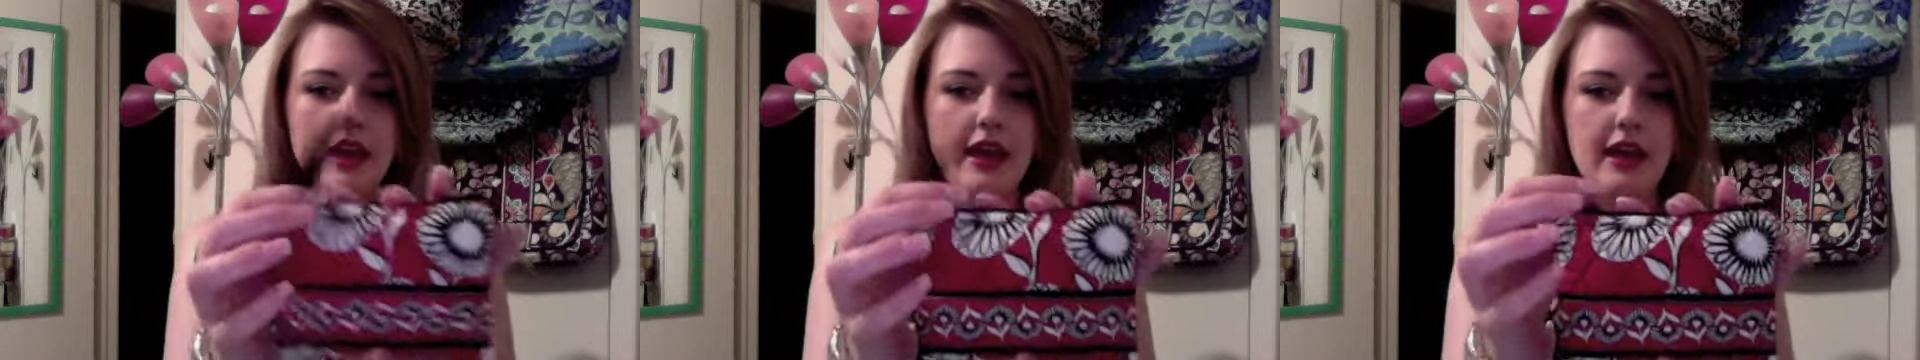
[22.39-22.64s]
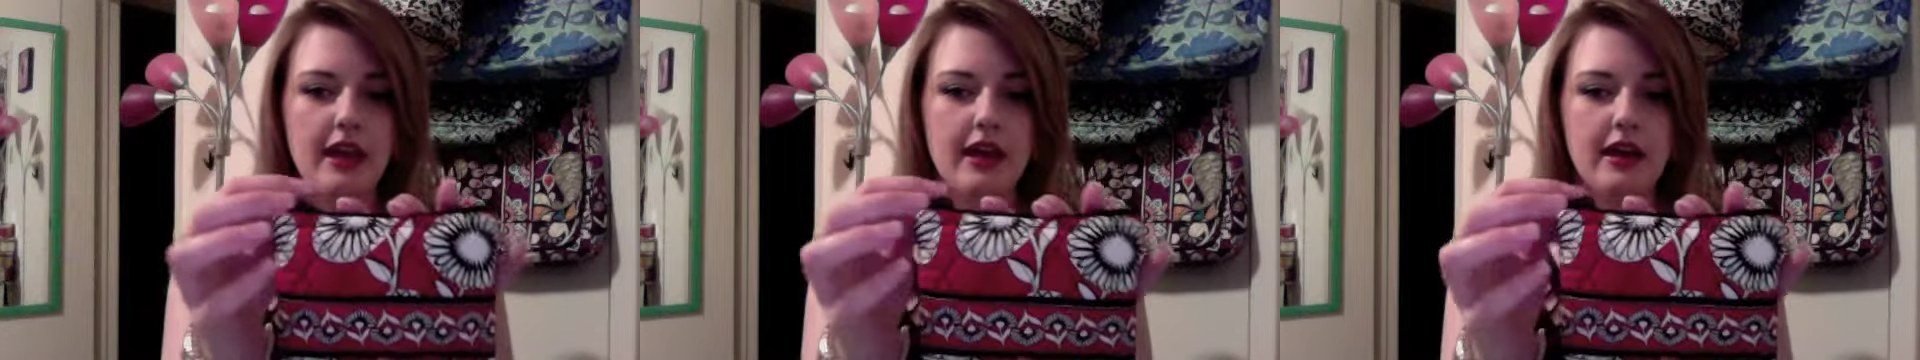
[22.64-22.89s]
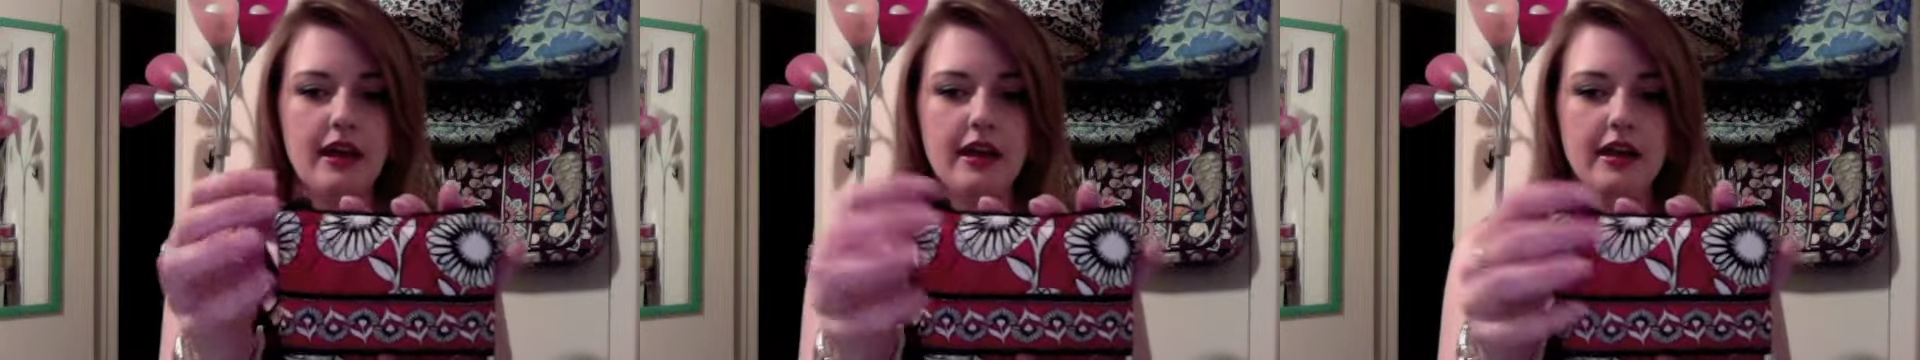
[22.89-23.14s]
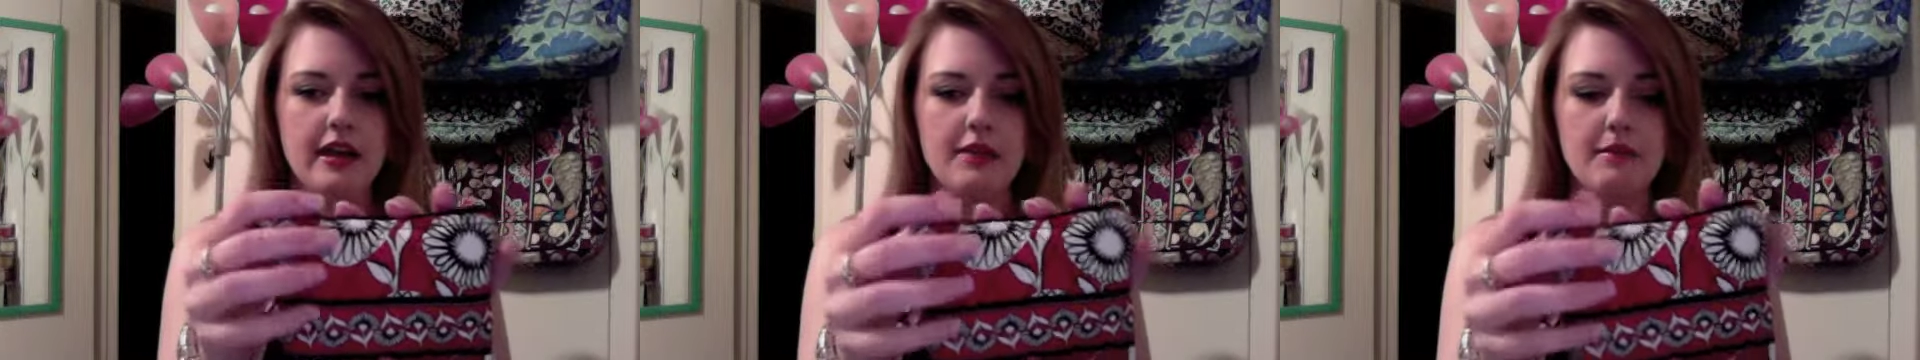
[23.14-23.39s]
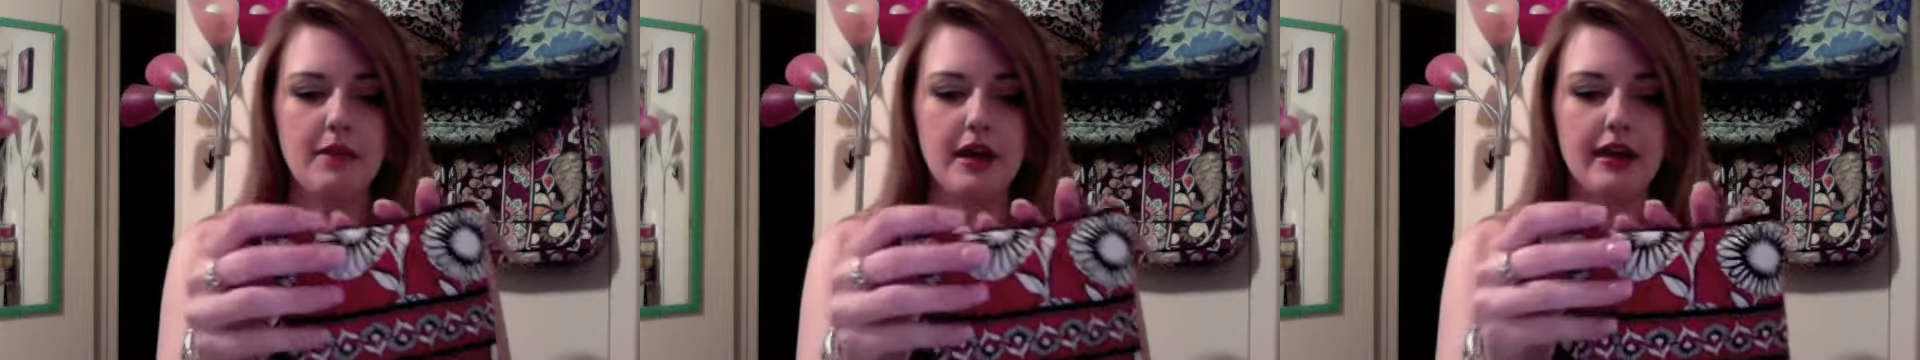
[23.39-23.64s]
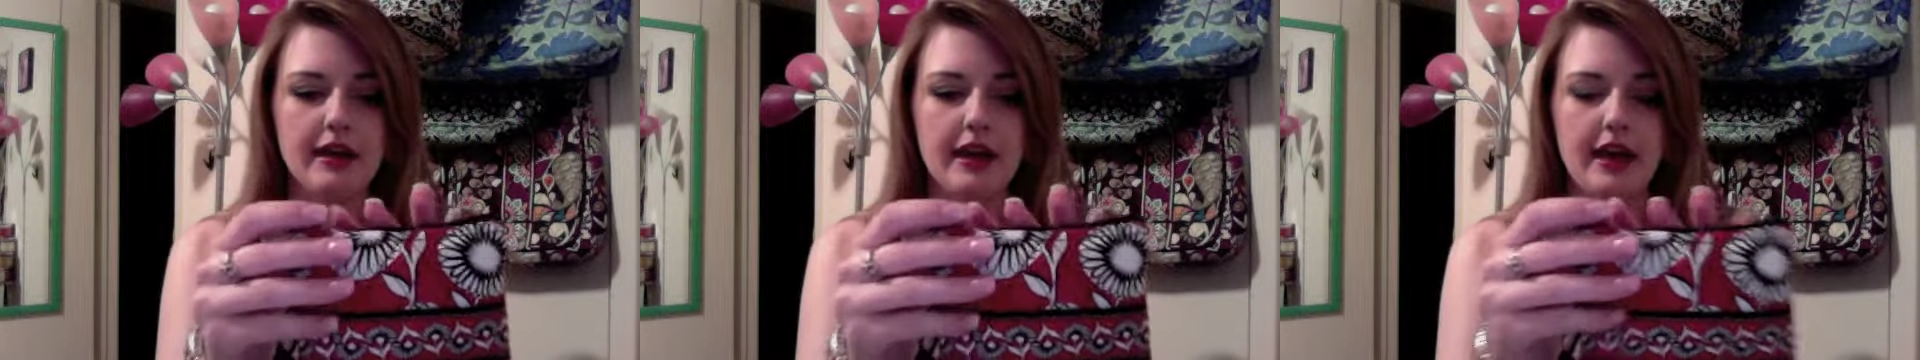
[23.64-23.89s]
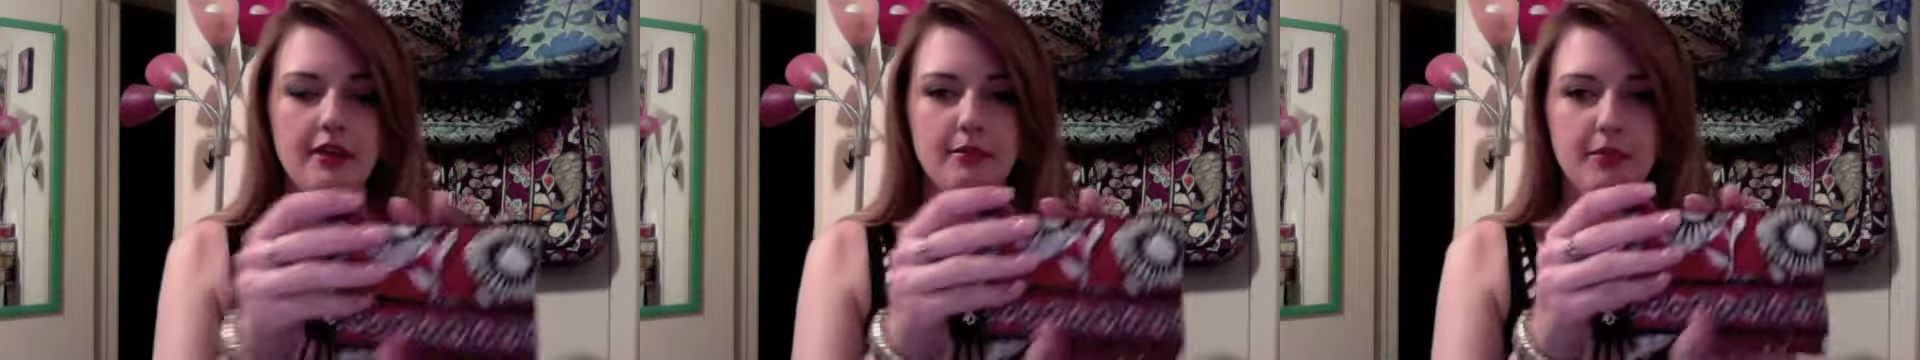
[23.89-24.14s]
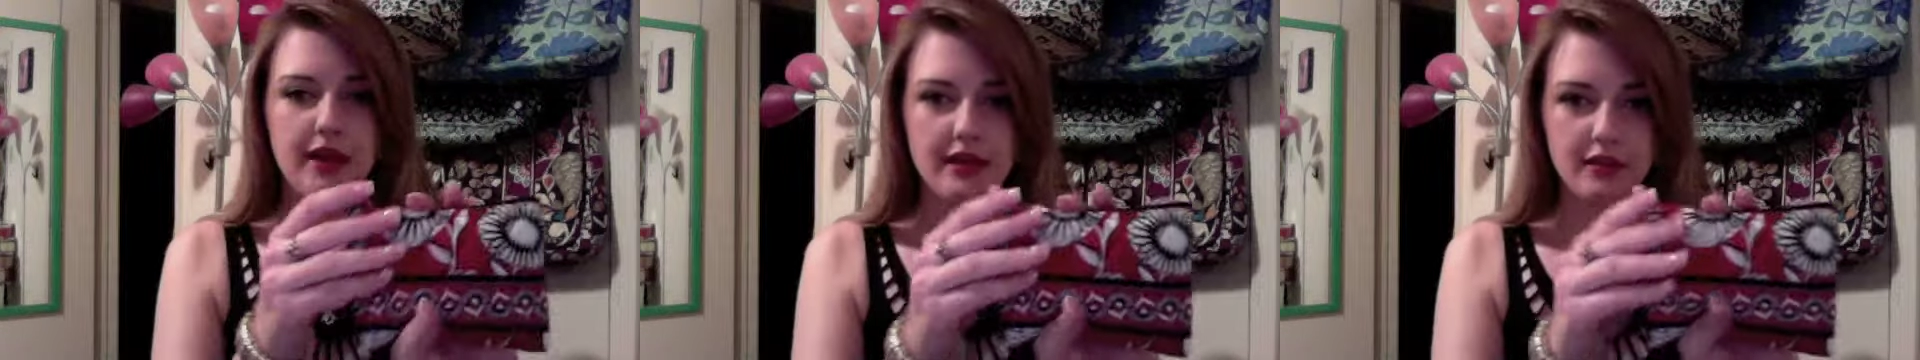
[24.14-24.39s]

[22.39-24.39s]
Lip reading: And I got mine at my